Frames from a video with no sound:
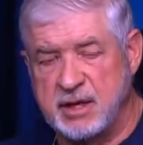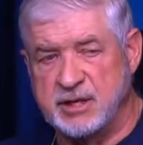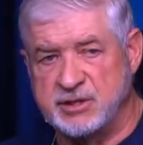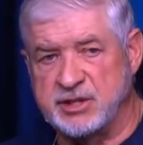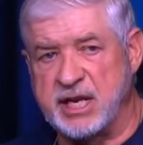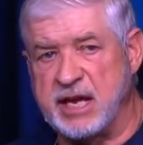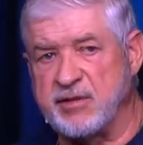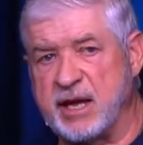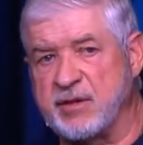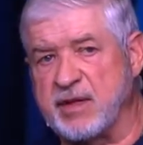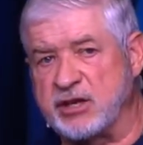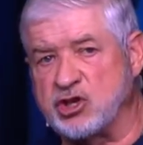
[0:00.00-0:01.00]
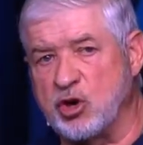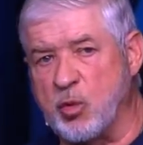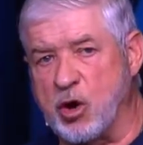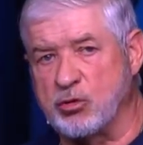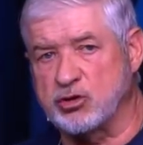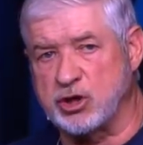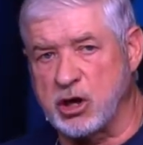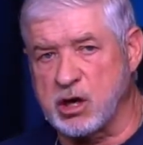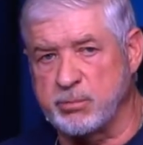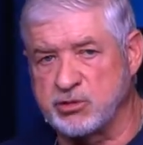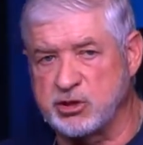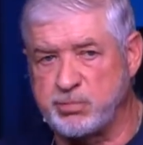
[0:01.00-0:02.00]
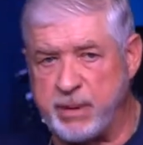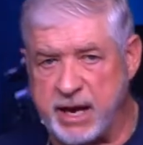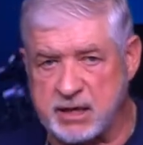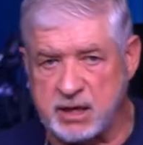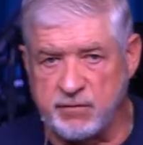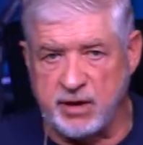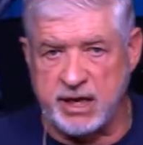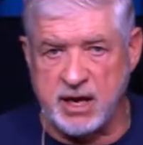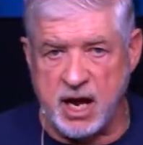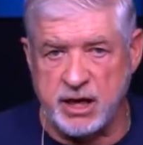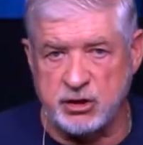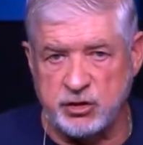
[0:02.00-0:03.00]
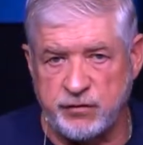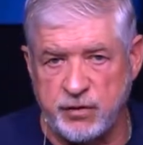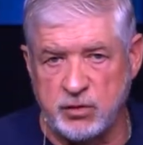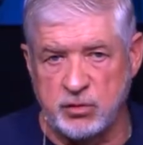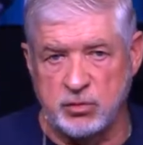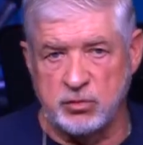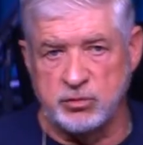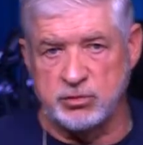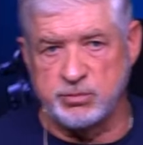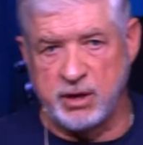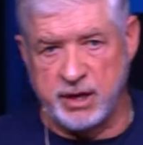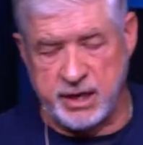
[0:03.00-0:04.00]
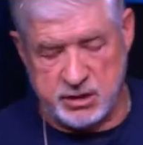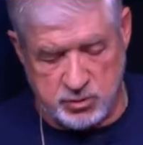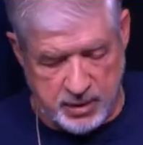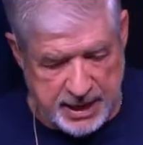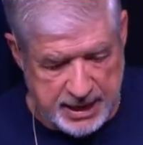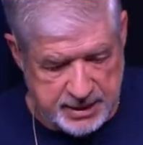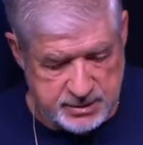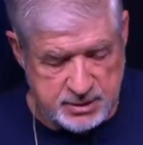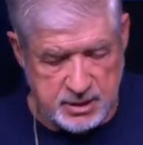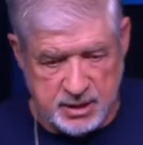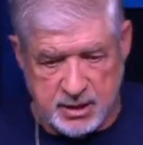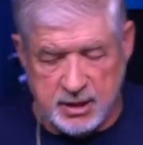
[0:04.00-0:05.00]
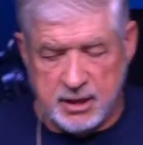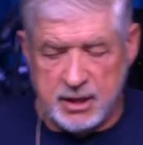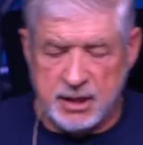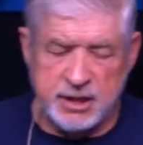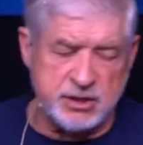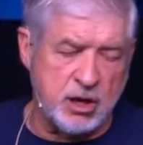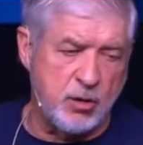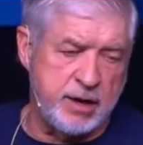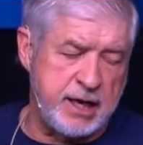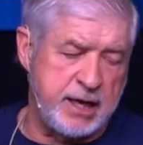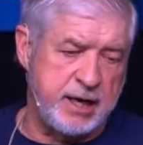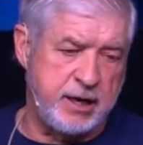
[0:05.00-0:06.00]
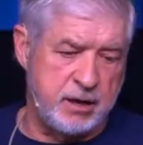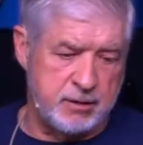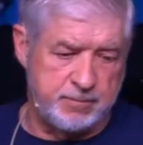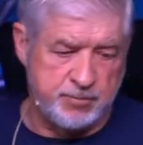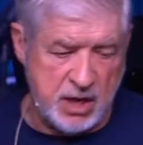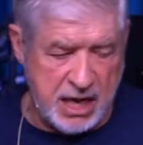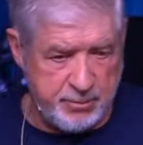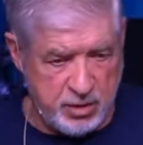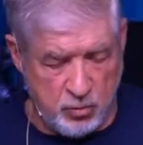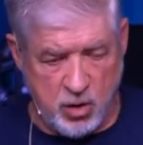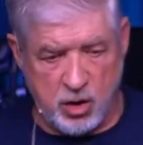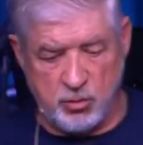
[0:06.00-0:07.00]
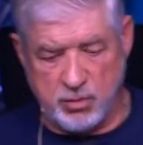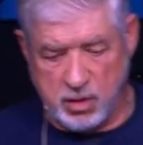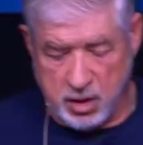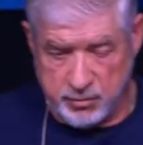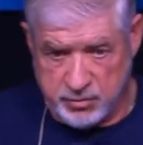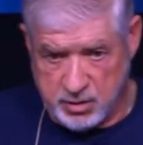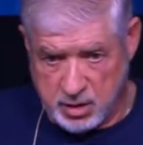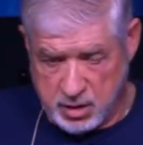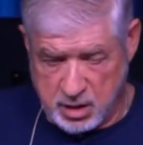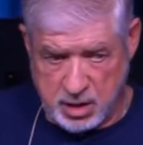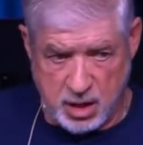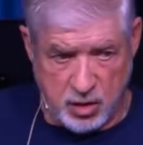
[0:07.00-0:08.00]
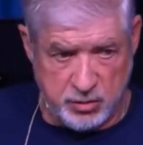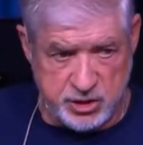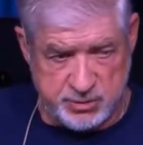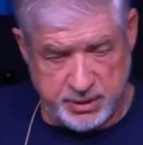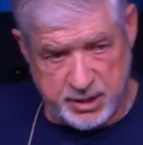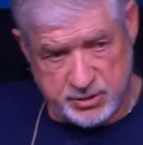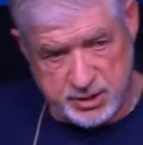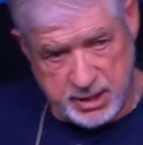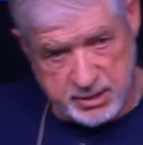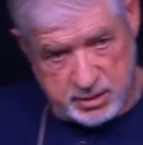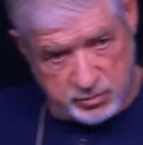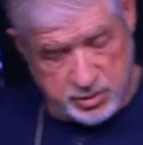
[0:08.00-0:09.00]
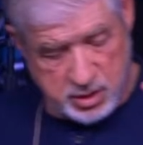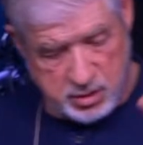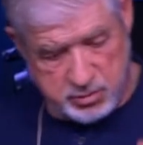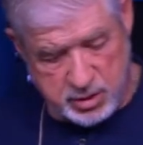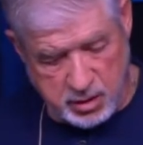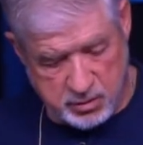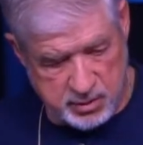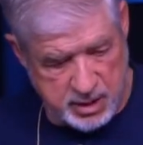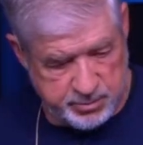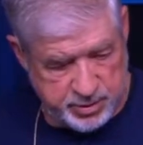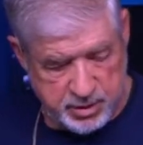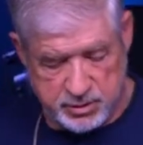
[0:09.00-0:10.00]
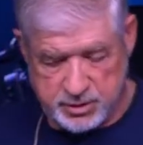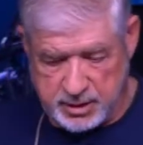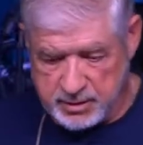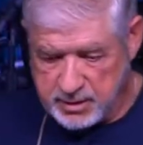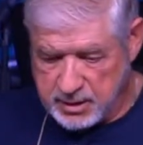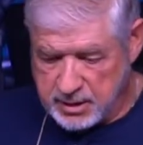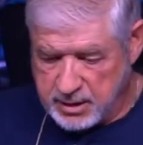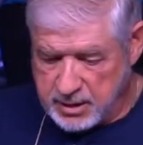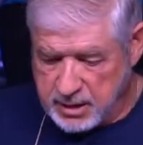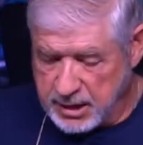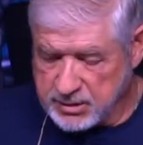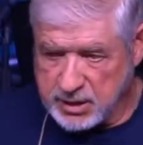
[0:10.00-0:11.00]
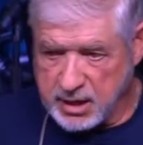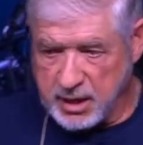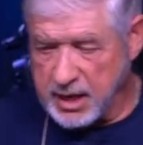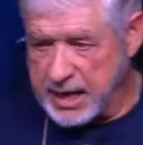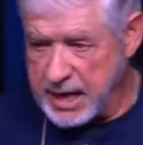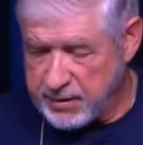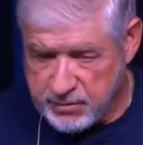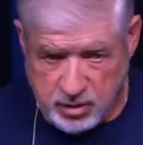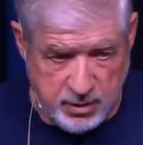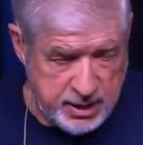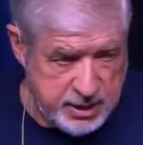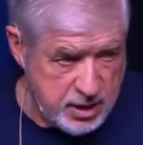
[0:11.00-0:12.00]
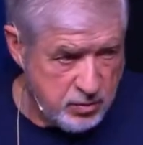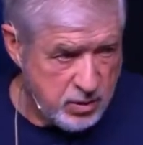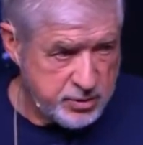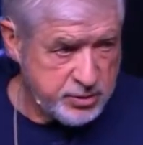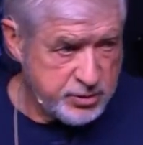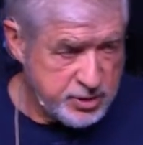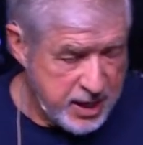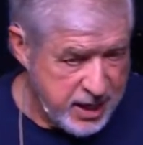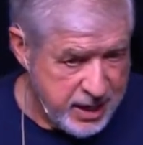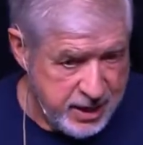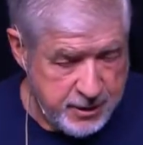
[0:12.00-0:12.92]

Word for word: See then that you walk circumspectively, not as fools, but as wise. Let's go again here. I'm in Walmart. Holy Spirit says, I want you to go talk to that person. I say, God, I have no idea what to say.